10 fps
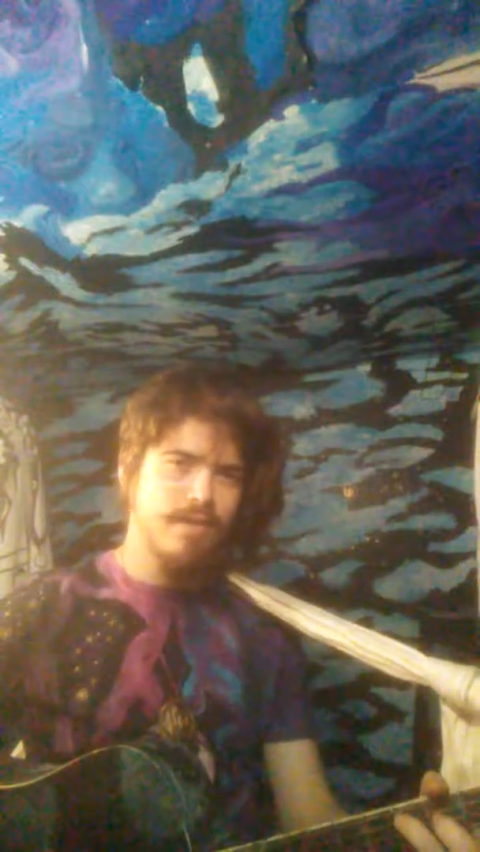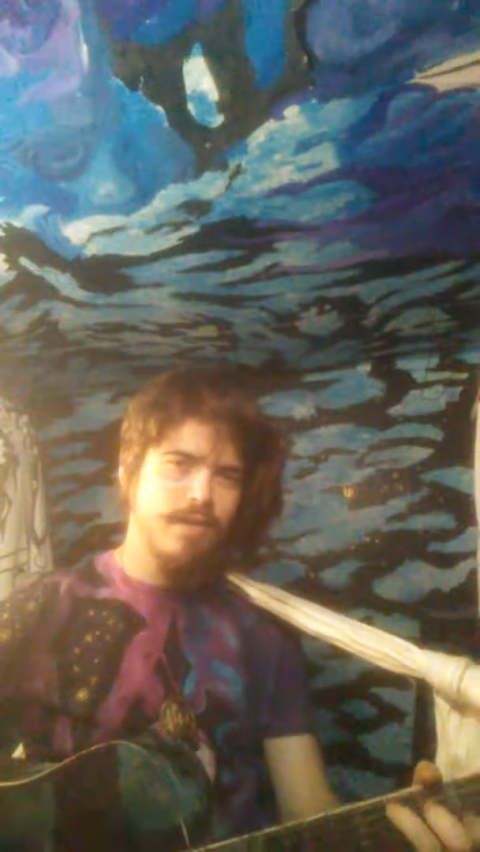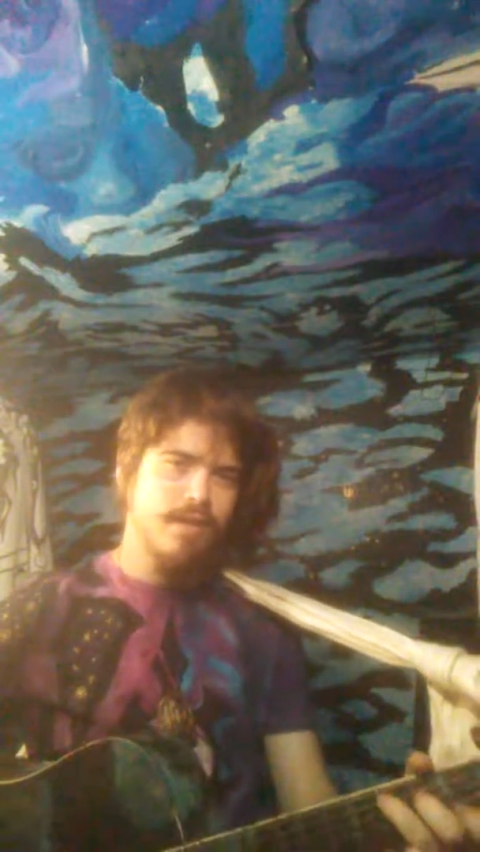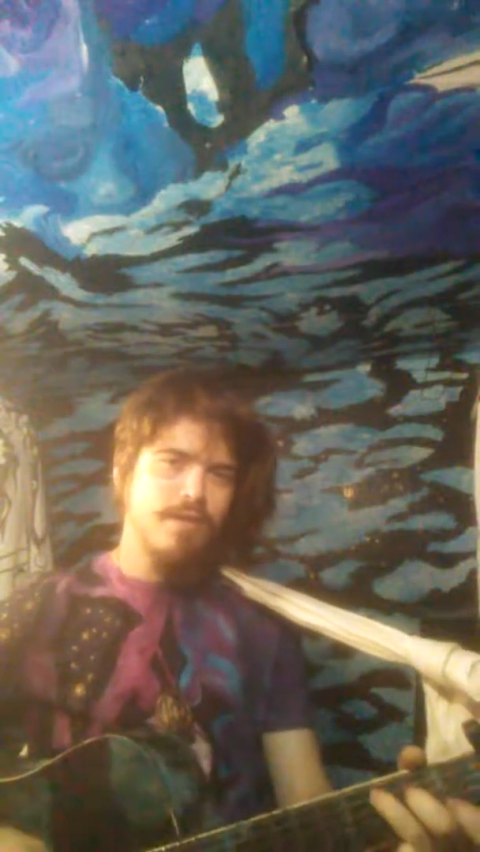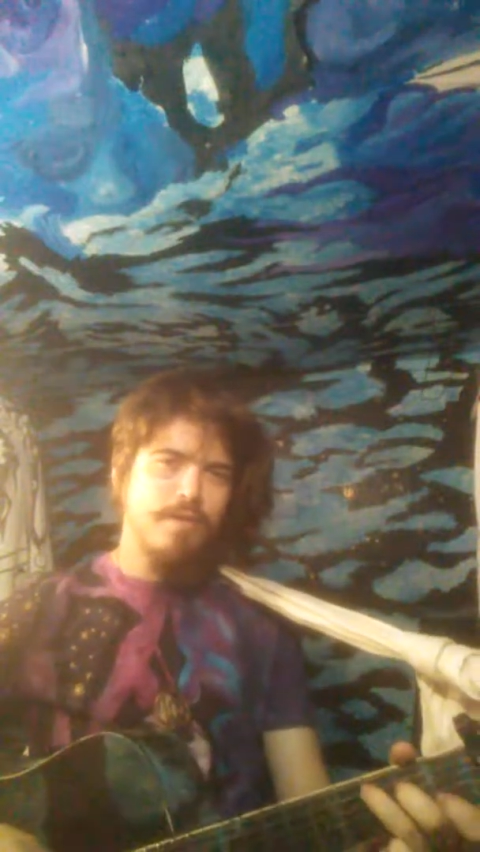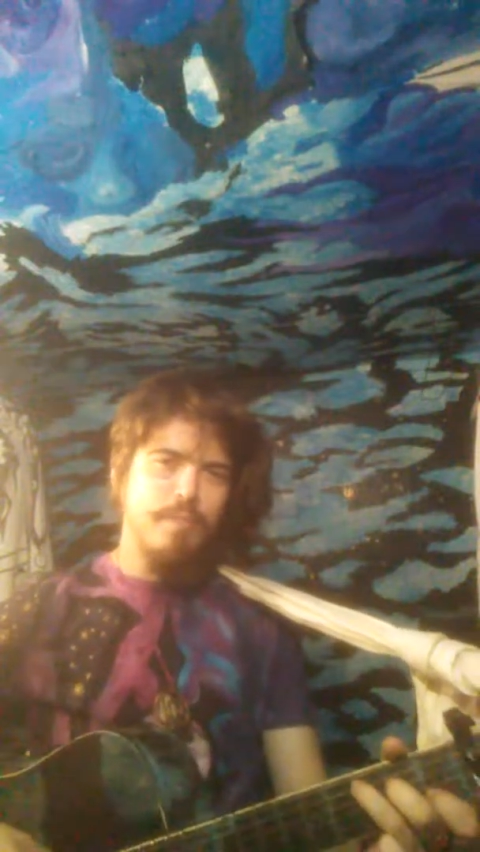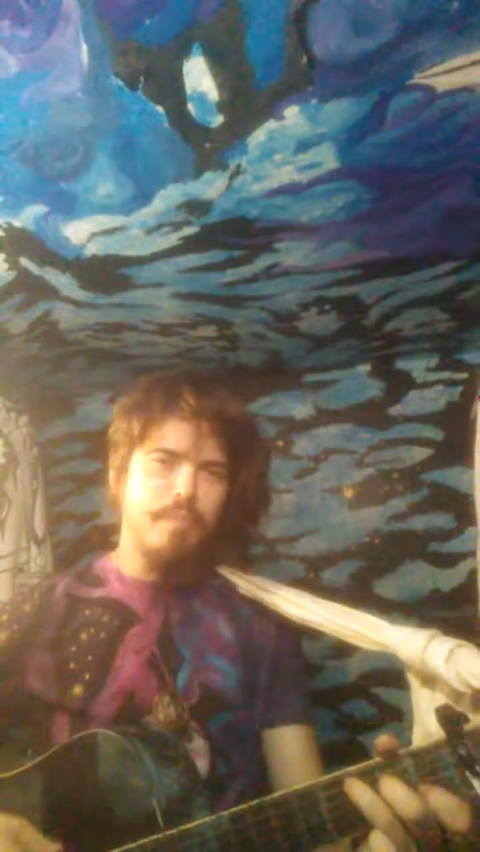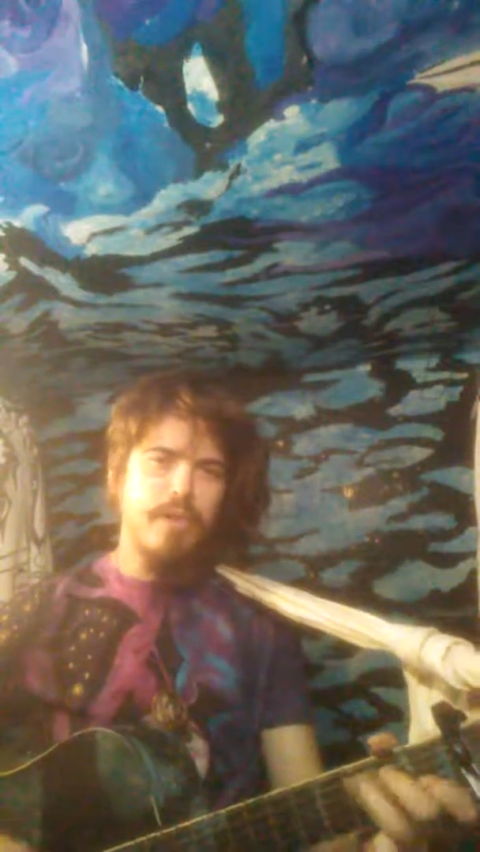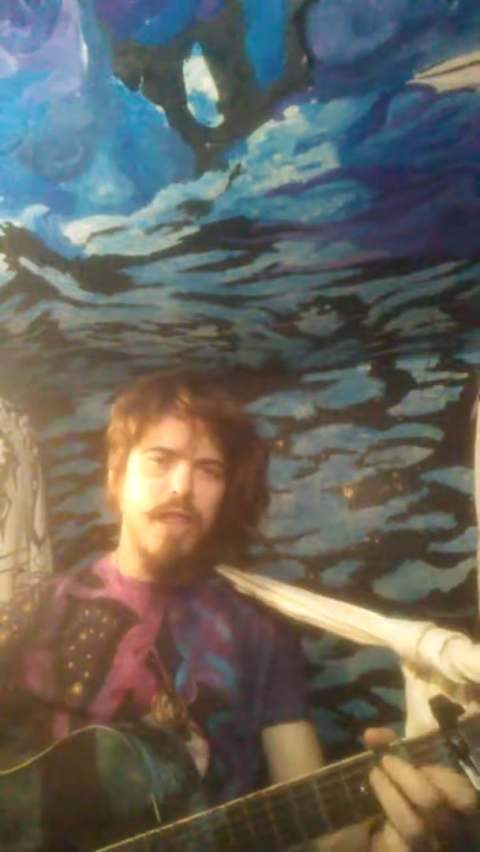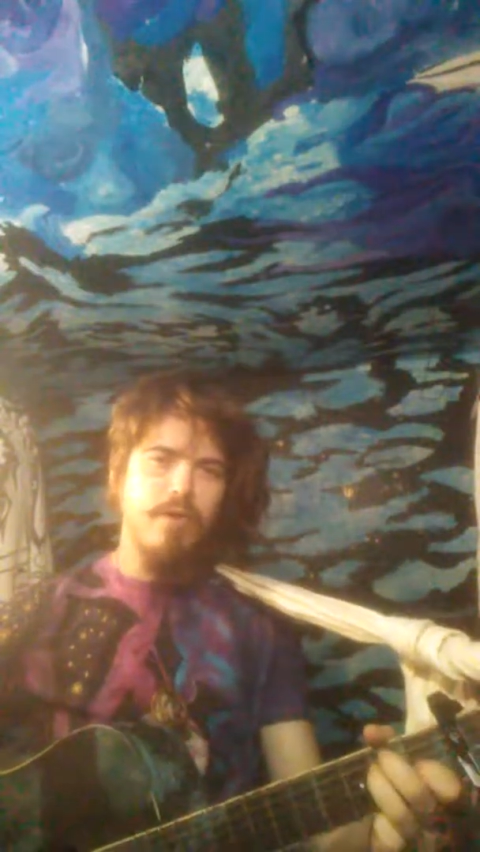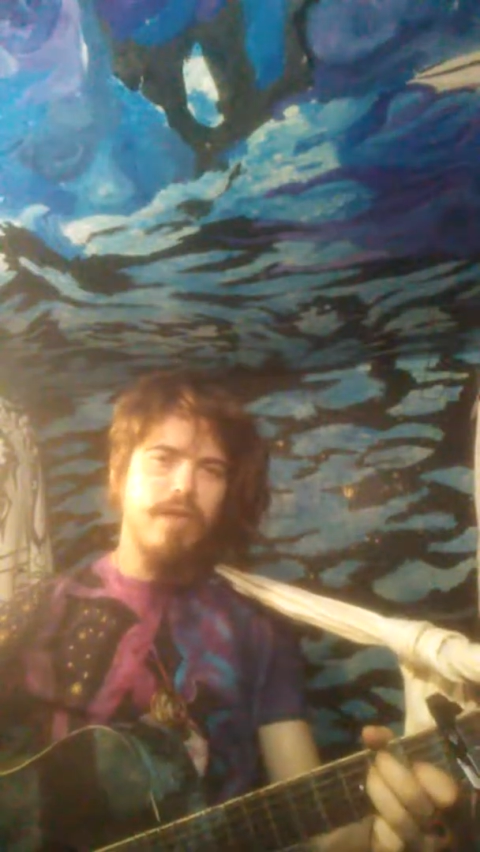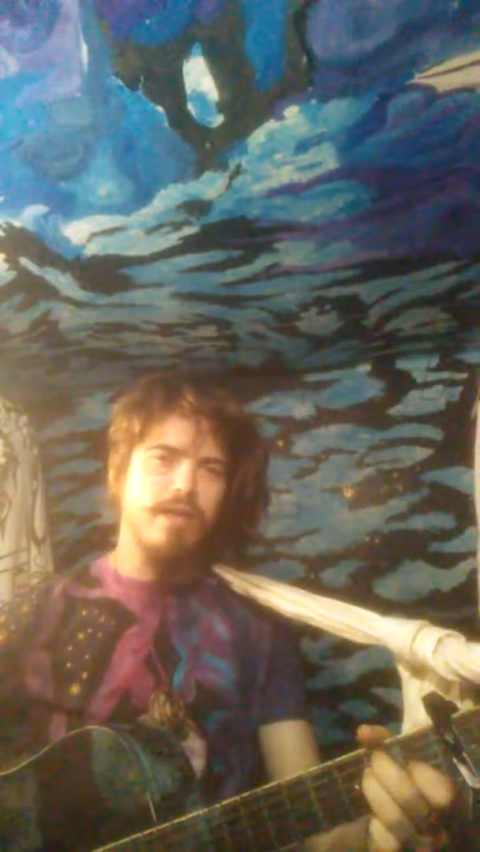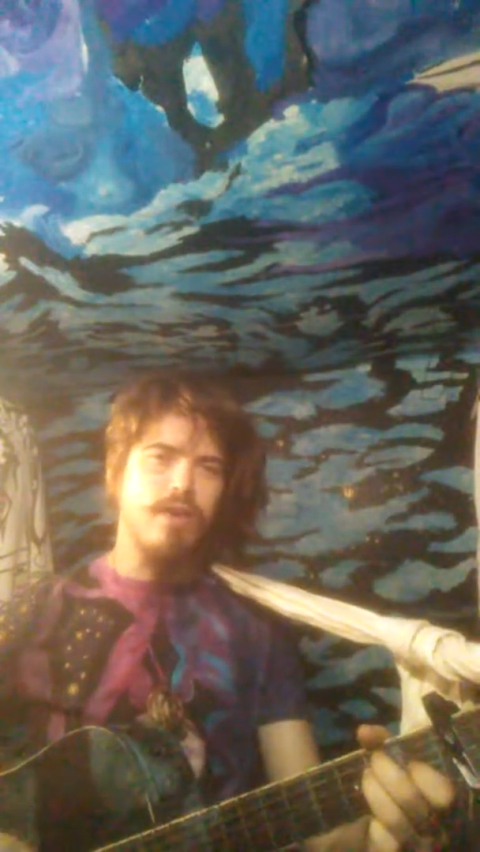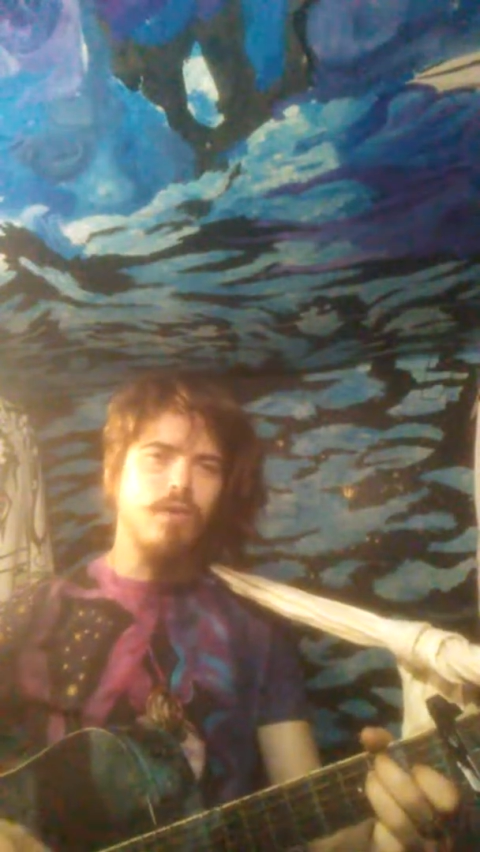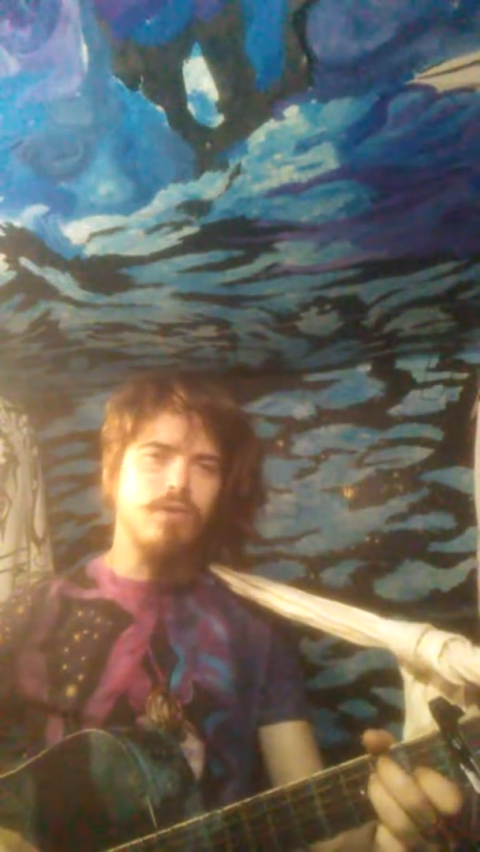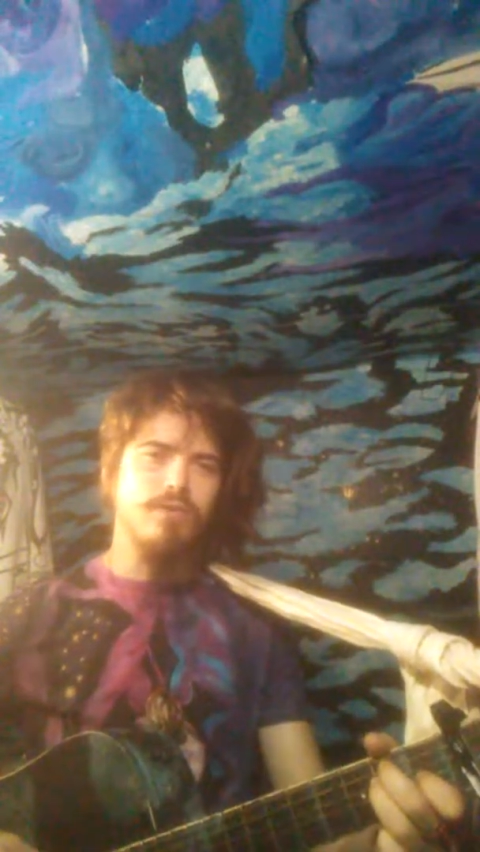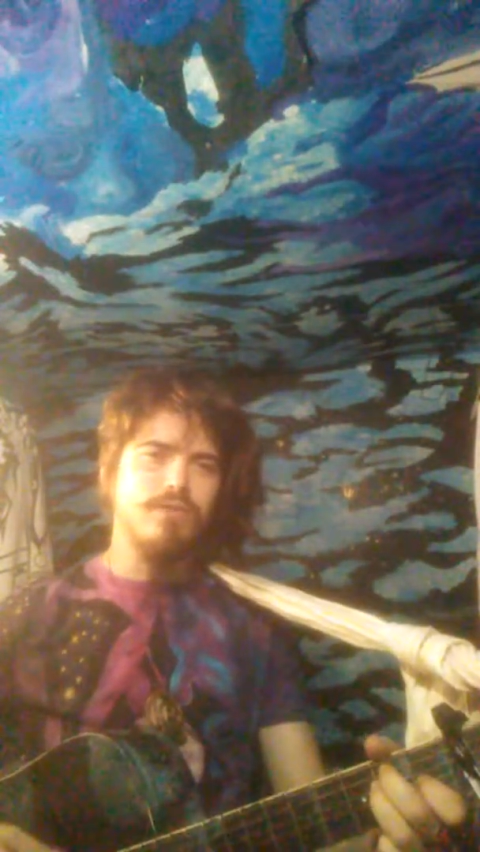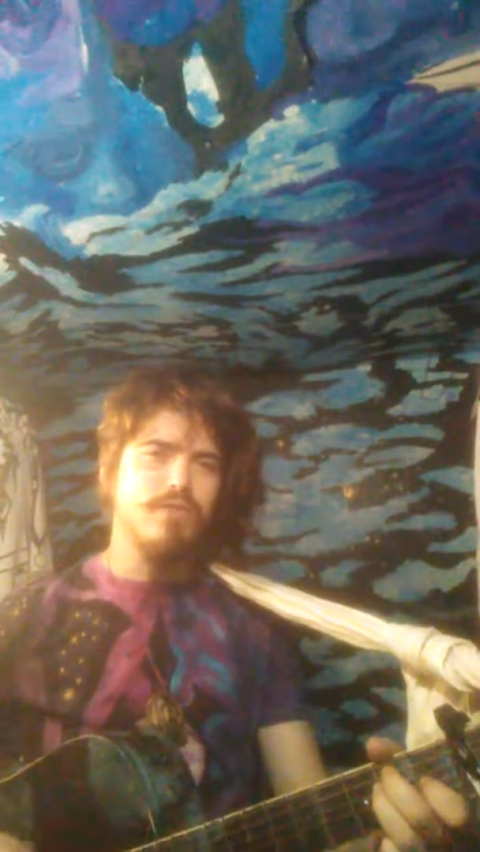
blowing whole